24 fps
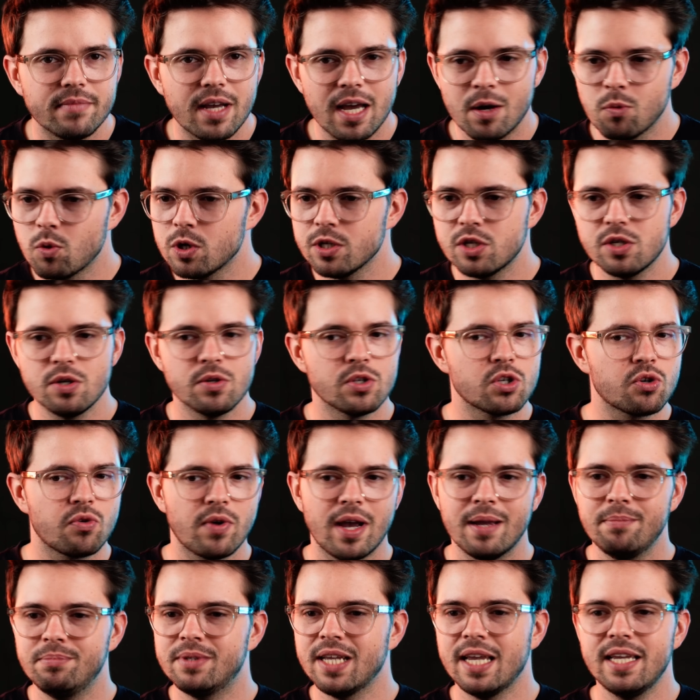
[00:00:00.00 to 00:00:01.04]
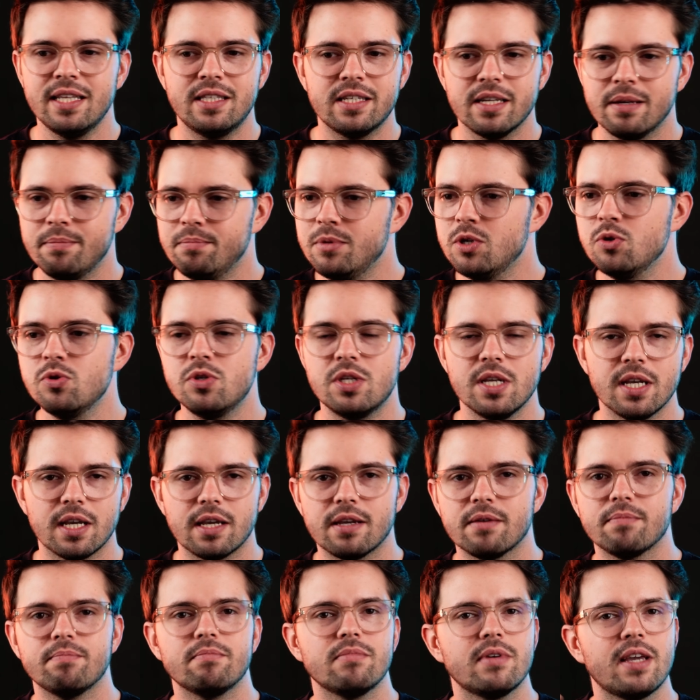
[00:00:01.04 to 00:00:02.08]
And once you inscribe data, music,
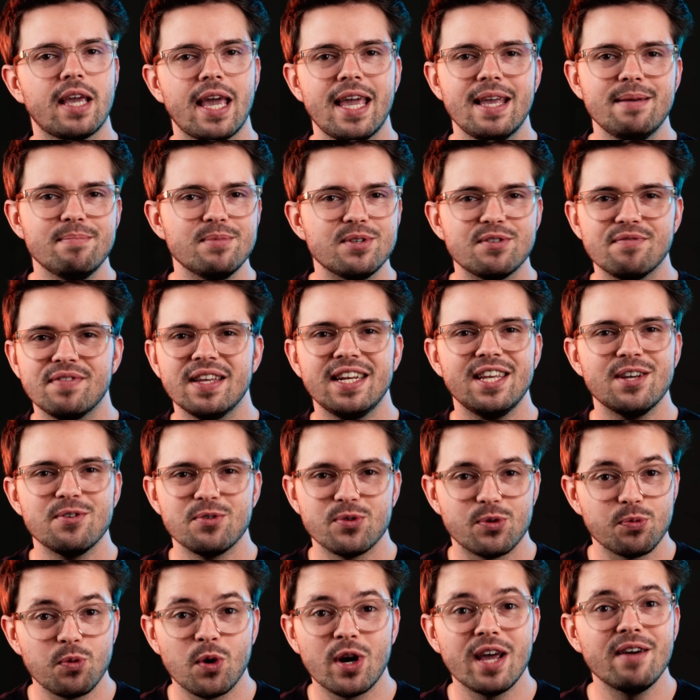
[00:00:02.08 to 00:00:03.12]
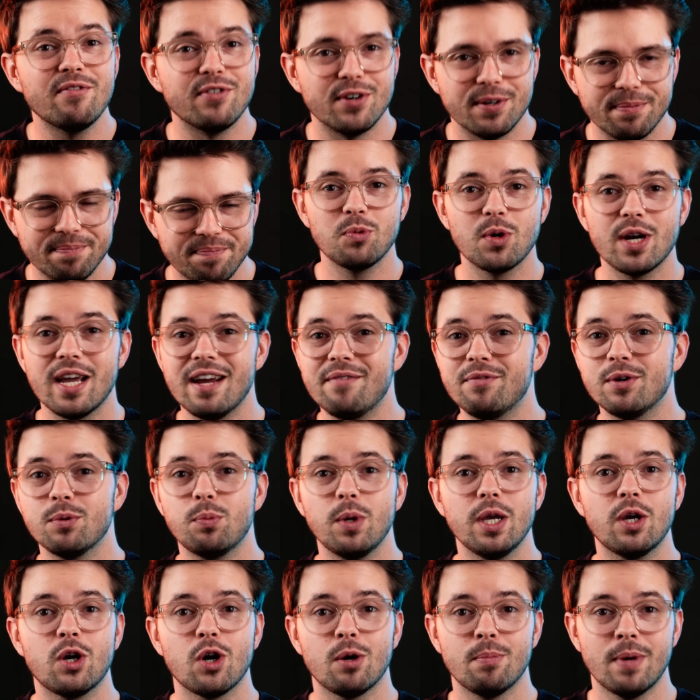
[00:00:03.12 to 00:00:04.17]
games, videos, whatever, whatever
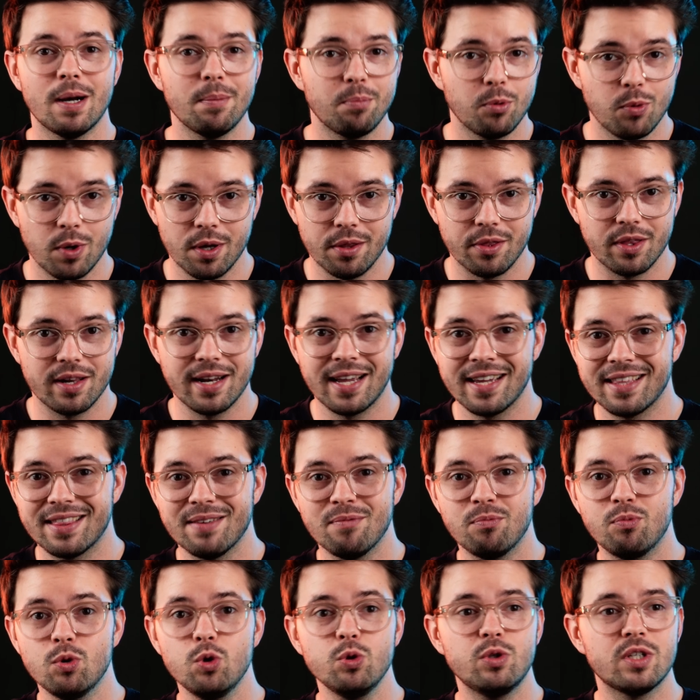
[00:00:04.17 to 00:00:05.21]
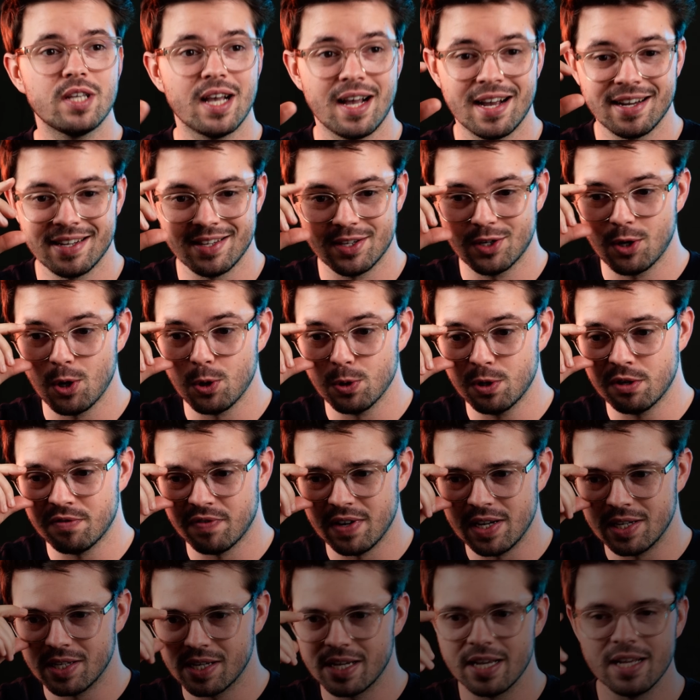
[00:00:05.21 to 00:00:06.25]
we come up with, like the Wu Tang's
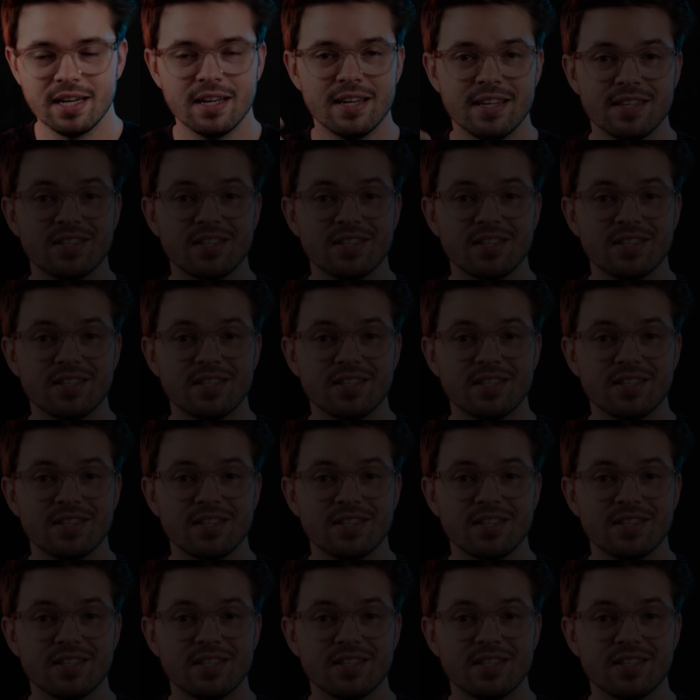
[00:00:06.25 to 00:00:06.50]
Ghostface Killah